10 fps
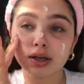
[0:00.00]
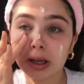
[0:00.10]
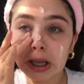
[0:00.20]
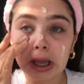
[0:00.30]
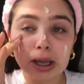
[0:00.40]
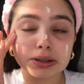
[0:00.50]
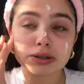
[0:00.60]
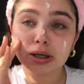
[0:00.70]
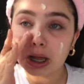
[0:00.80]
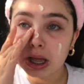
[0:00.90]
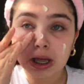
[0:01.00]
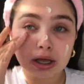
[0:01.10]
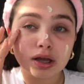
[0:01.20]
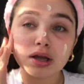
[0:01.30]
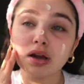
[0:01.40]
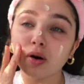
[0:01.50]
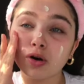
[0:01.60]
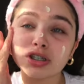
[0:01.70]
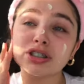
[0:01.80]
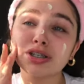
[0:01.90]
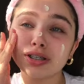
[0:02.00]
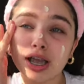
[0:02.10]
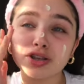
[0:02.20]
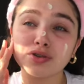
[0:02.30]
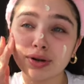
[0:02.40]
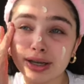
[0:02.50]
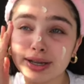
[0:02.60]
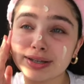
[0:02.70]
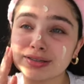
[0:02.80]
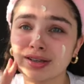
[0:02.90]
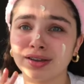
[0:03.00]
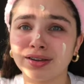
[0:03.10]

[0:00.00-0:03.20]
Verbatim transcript: I hate oranges, tangerines,